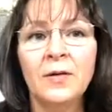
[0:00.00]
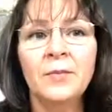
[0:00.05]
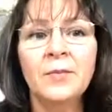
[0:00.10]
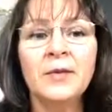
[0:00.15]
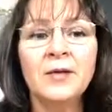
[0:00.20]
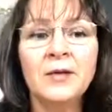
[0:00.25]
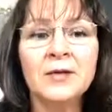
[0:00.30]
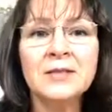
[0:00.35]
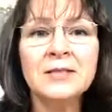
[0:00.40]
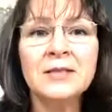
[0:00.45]

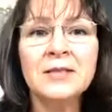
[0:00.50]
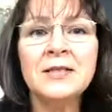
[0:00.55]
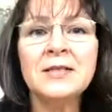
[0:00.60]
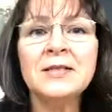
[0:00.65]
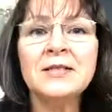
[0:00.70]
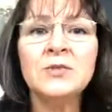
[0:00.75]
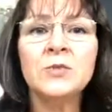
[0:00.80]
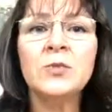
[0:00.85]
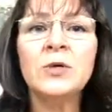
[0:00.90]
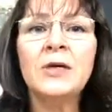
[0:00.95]
Because
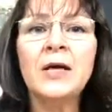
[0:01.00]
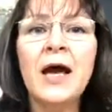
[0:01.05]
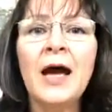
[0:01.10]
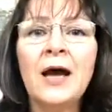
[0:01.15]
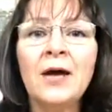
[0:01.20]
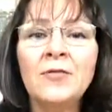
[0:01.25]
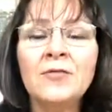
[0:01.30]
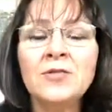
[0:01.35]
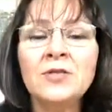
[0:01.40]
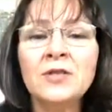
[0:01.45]
we
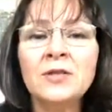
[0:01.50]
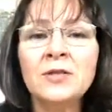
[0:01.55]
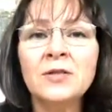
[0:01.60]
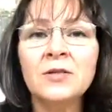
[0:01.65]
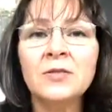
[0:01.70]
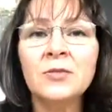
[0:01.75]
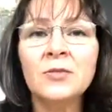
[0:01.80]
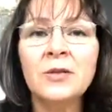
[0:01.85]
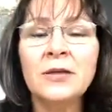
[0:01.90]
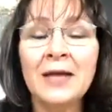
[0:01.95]
have to